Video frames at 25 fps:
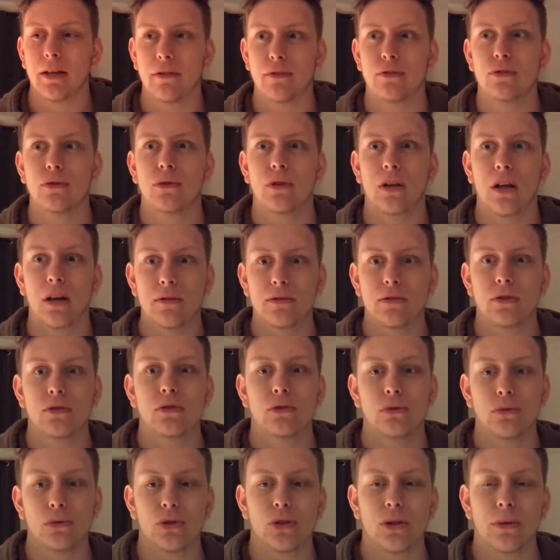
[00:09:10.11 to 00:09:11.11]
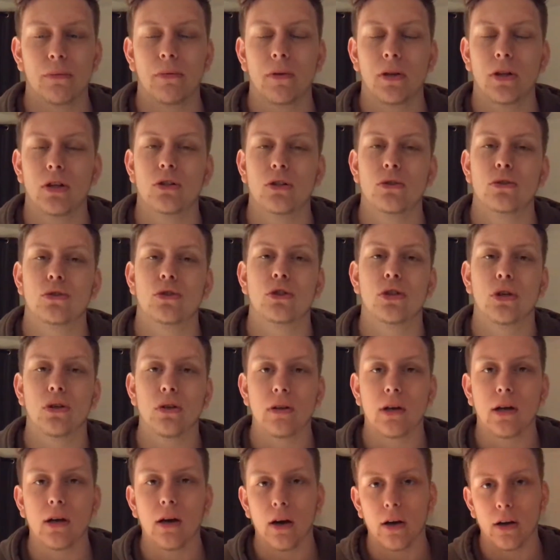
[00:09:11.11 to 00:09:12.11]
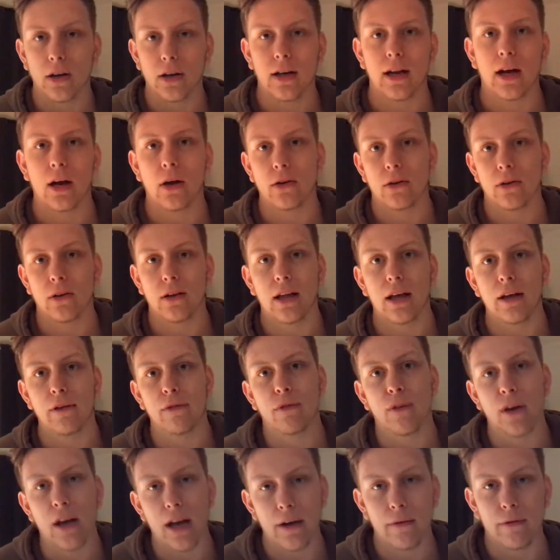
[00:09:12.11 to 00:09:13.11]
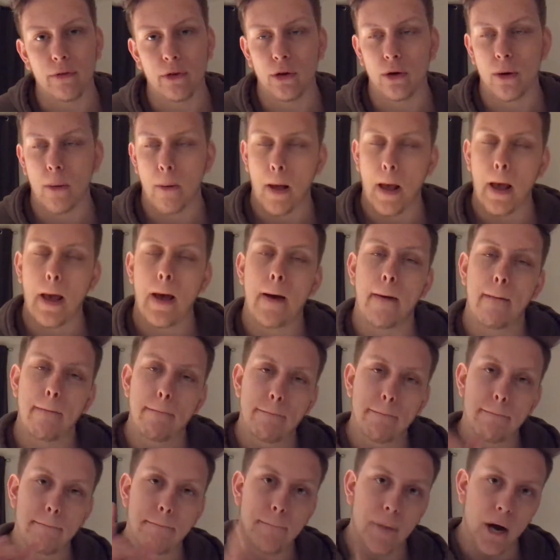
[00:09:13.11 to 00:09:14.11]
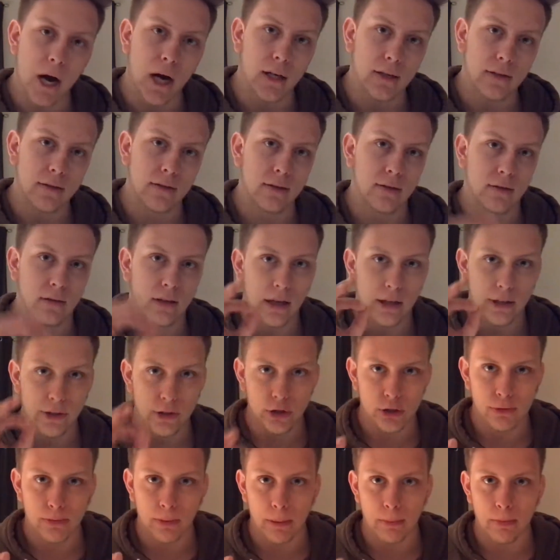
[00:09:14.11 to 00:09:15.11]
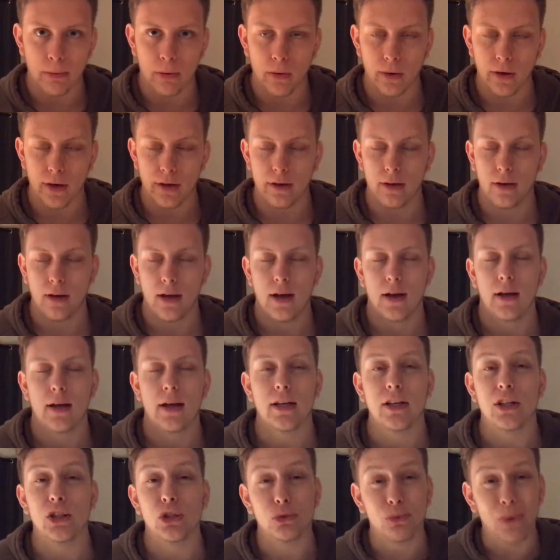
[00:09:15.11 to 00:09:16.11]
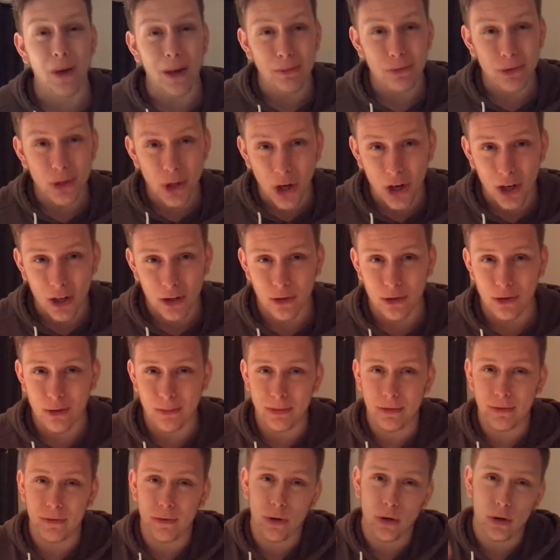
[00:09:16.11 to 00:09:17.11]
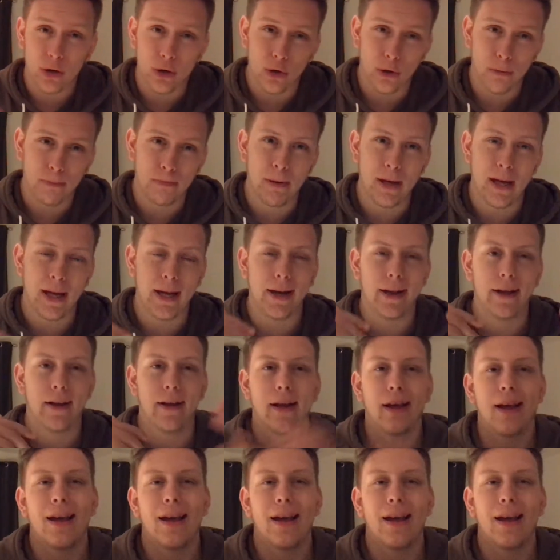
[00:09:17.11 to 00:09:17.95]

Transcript: If you love to do something, you shouldn't cut it out your life forever. But, and here's my point, and here's why I'm talking to you before I go to bed.